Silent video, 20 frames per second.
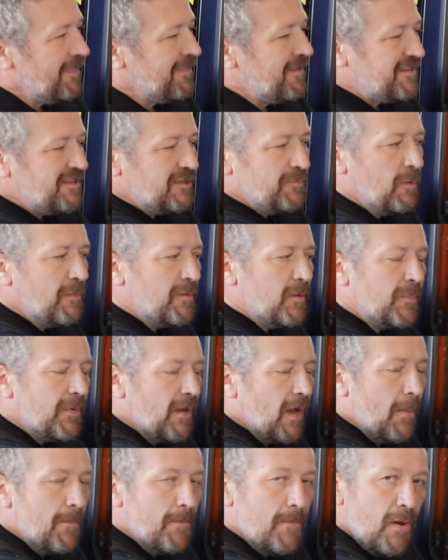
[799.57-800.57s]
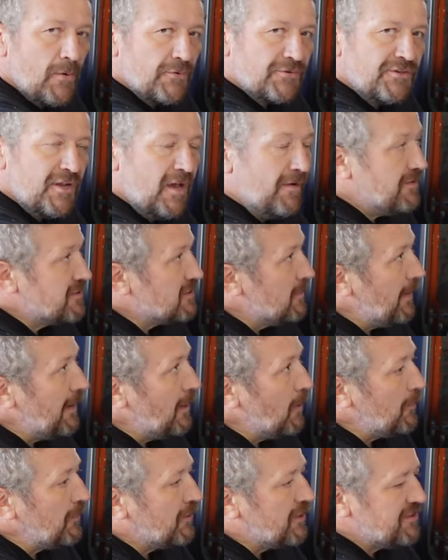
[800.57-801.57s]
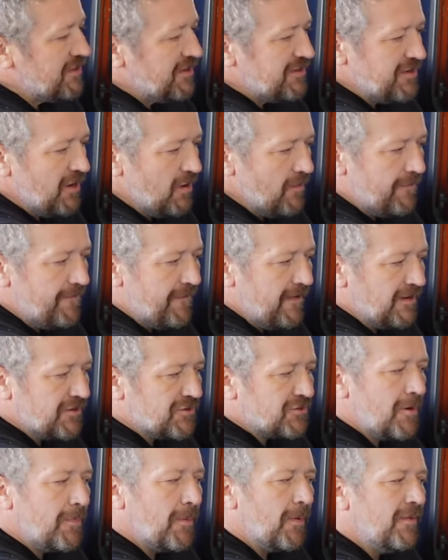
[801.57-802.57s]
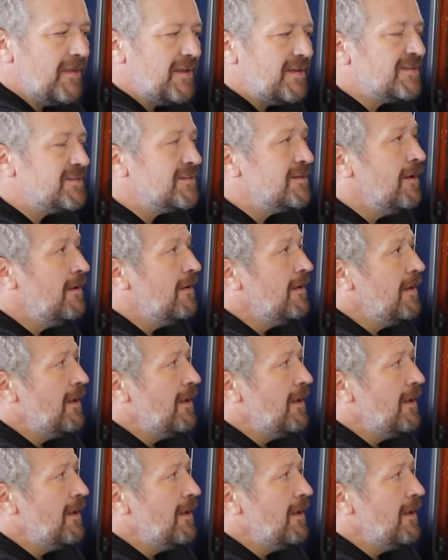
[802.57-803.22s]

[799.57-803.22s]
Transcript: This is probably the bit I'm most nervous about because there's no filler strip on this